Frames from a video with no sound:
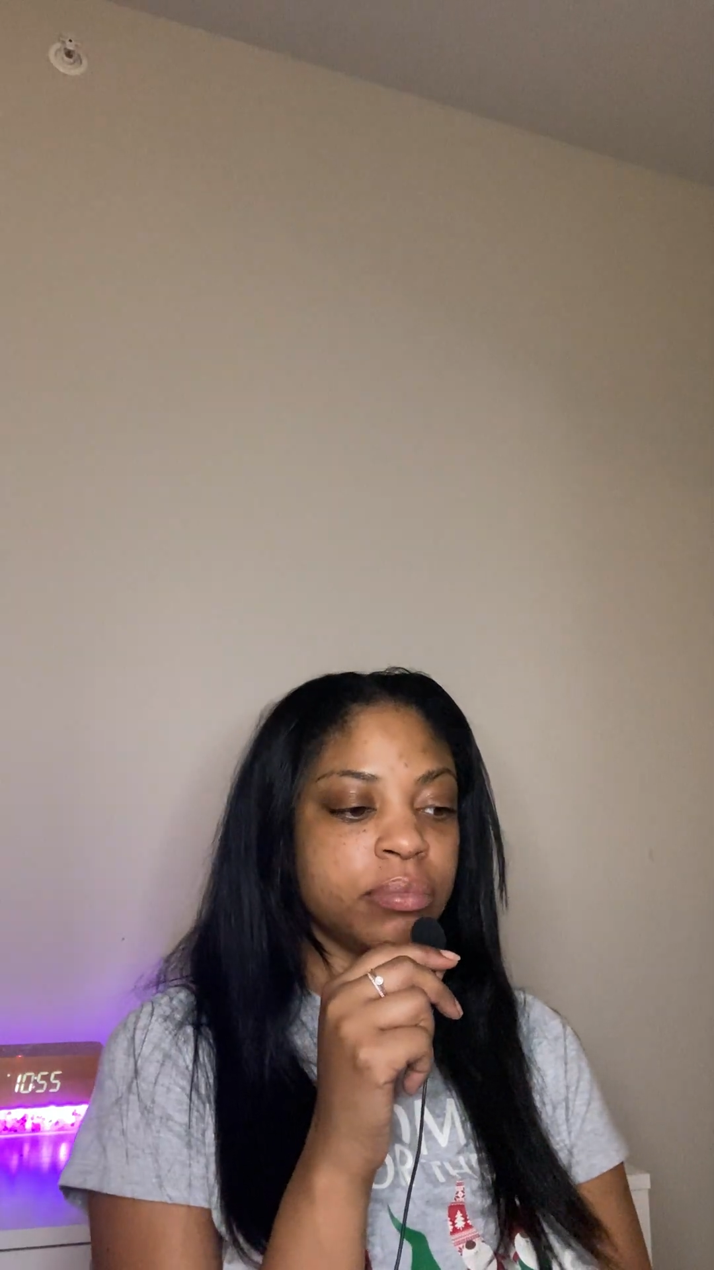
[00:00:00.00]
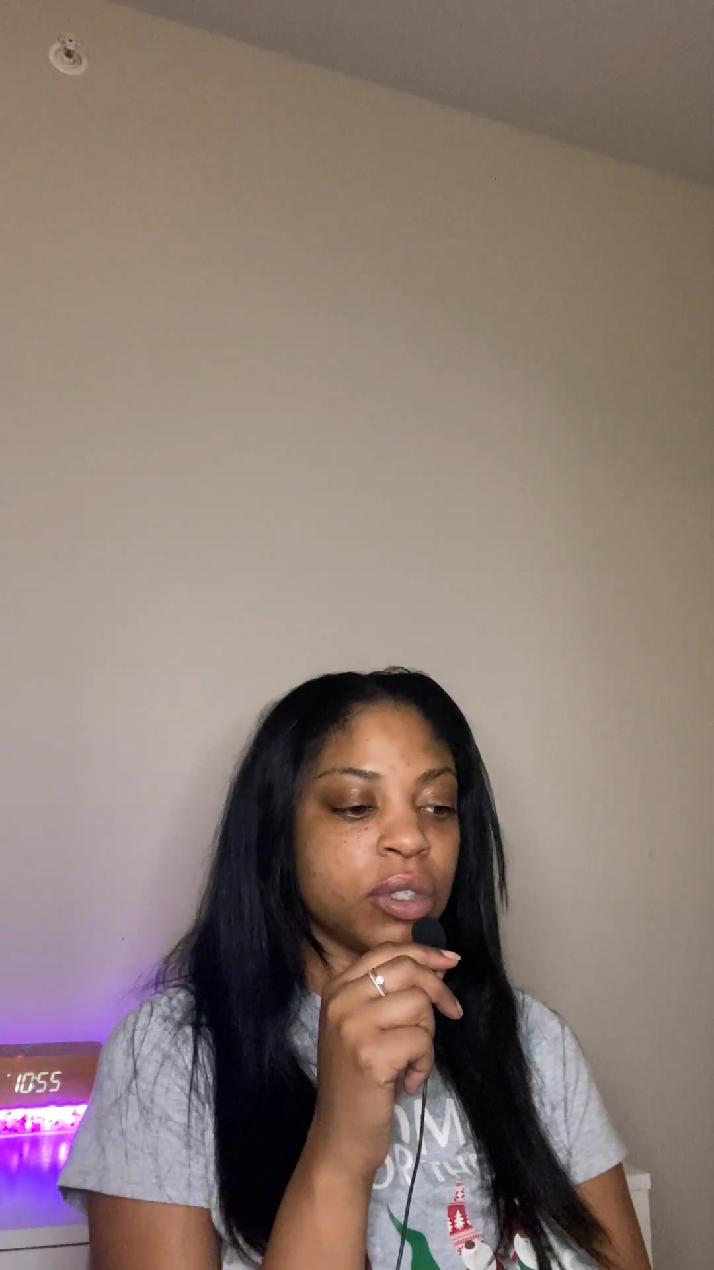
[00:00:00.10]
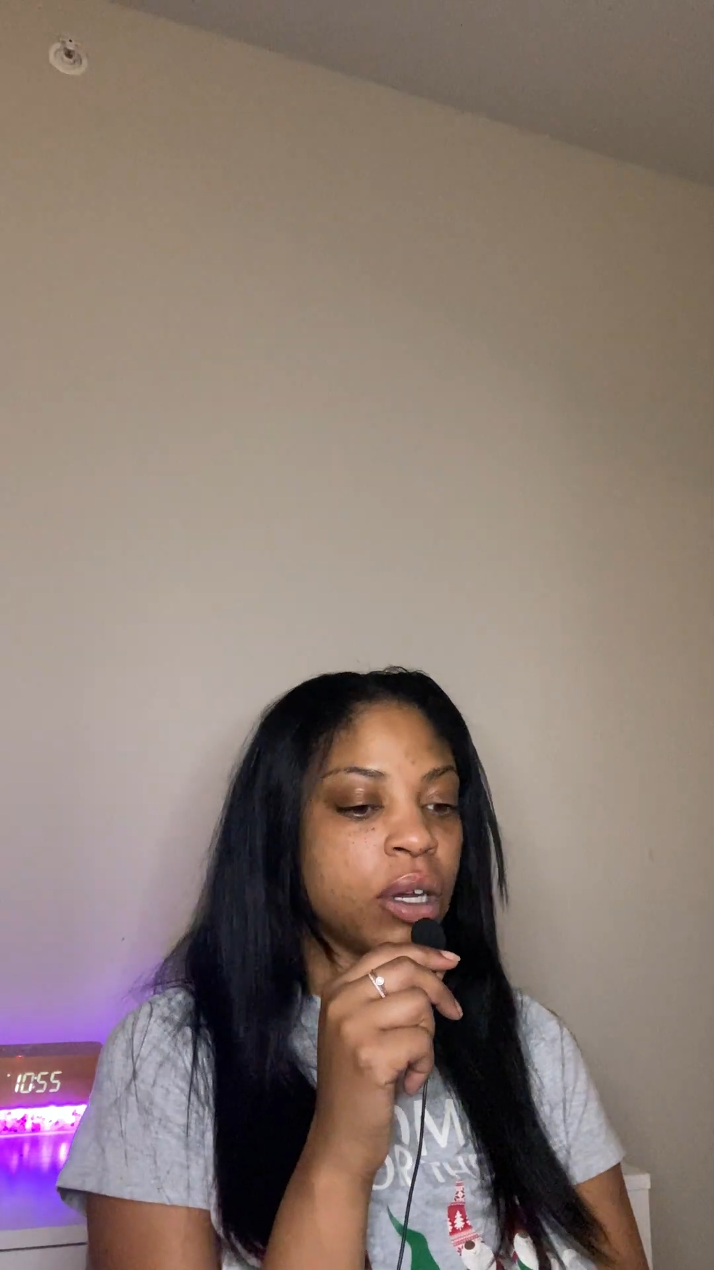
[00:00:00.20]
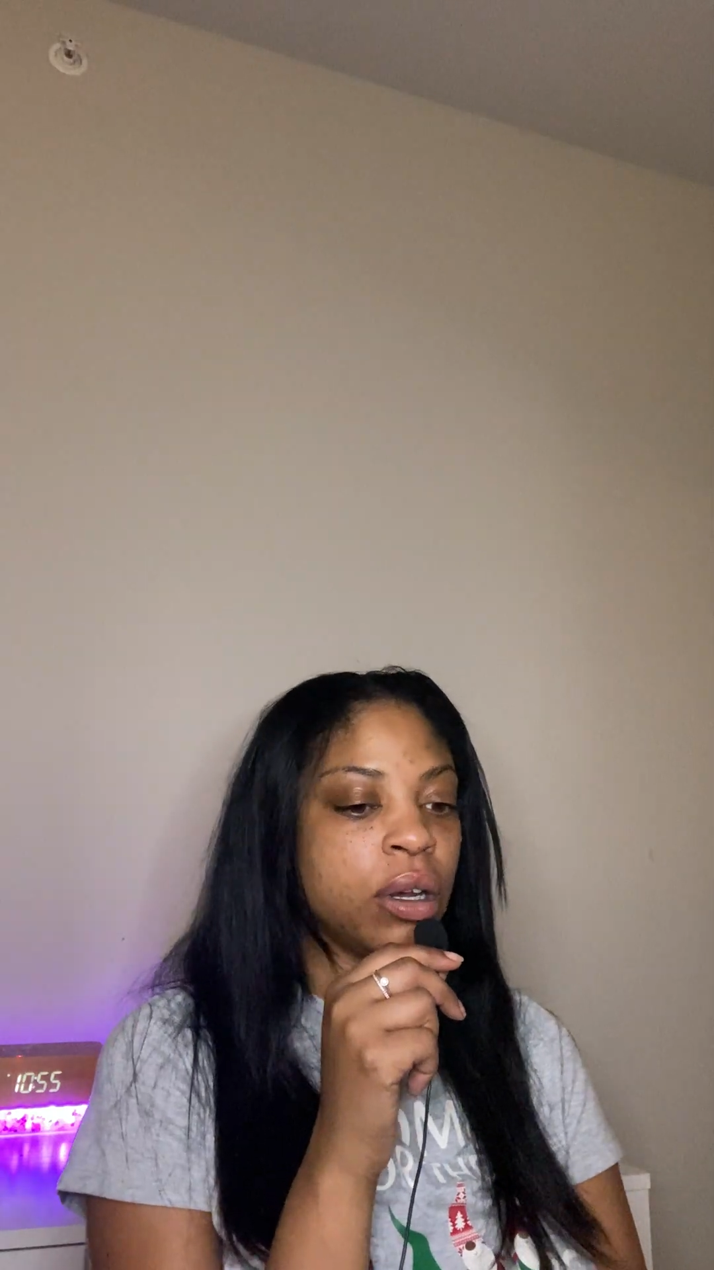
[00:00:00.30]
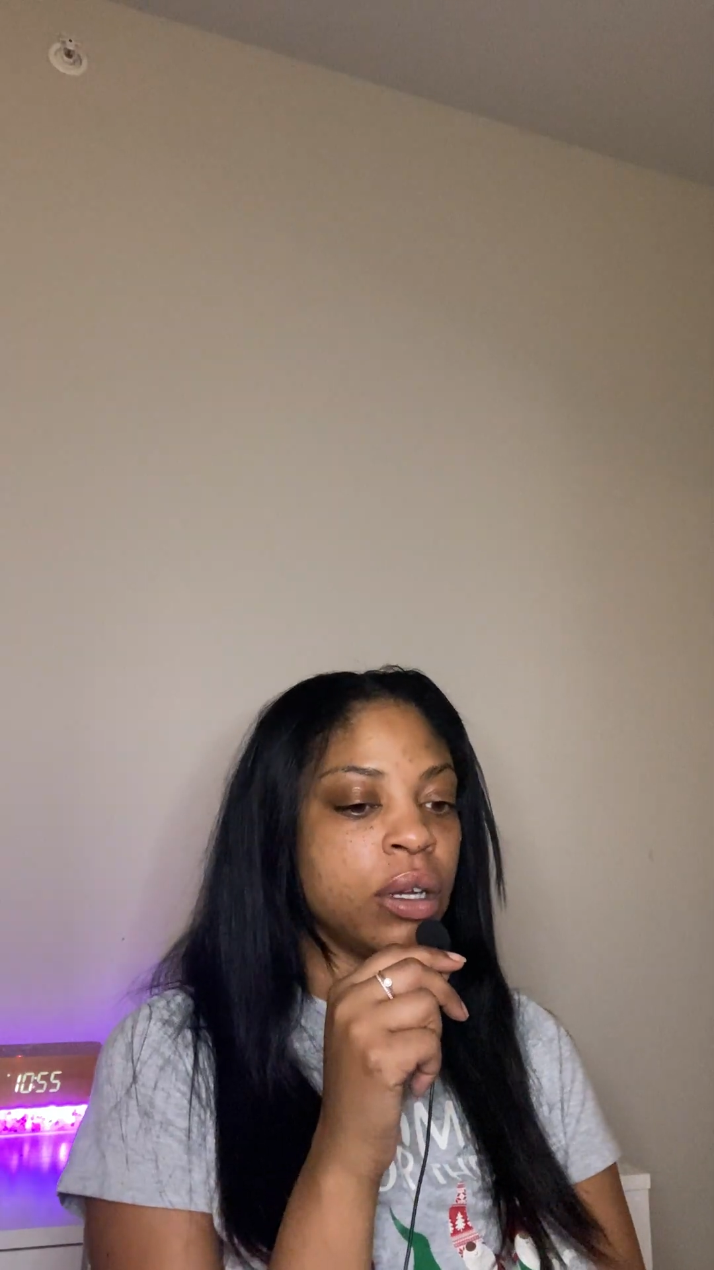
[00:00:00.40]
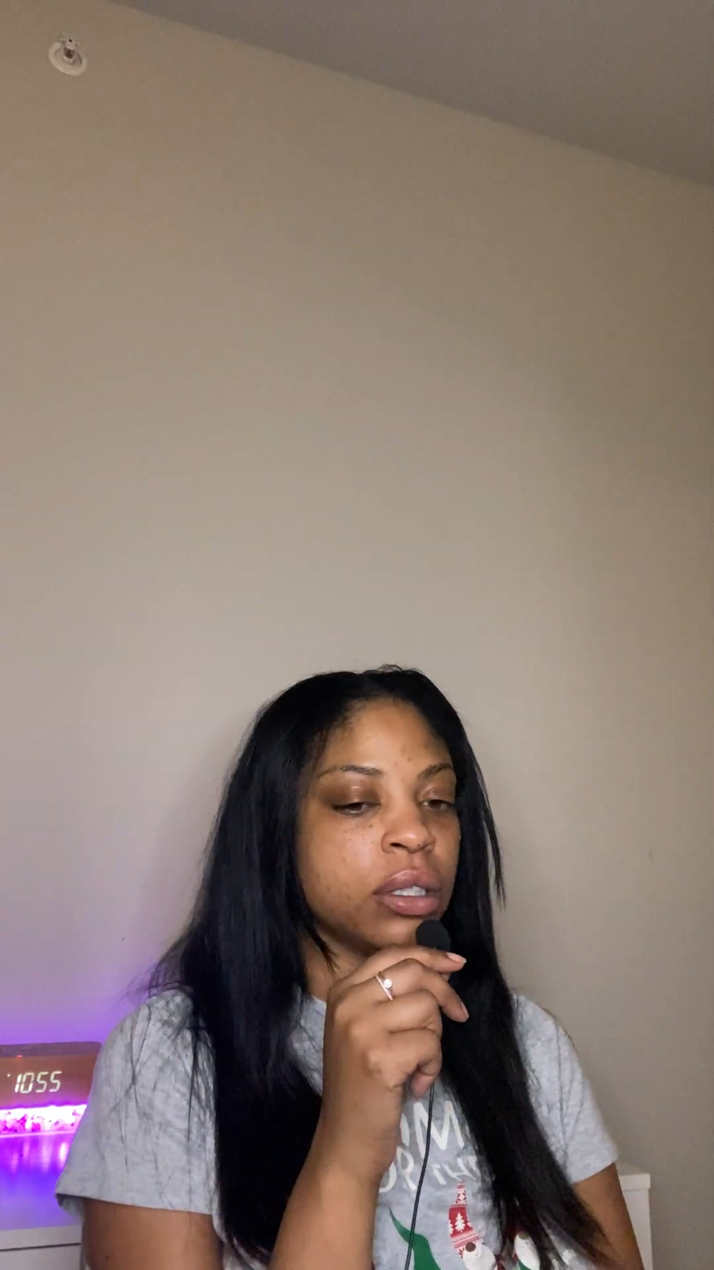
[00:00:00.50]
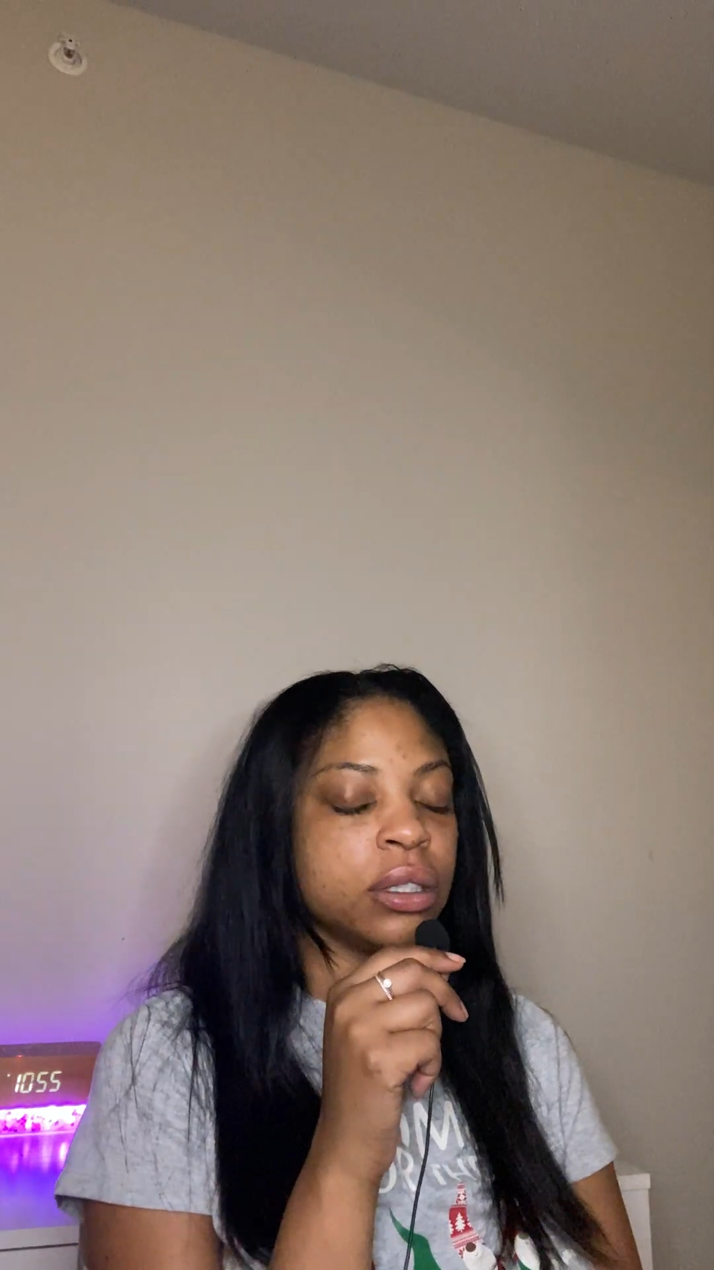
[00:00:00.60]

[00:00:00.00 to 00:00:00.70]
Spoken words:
called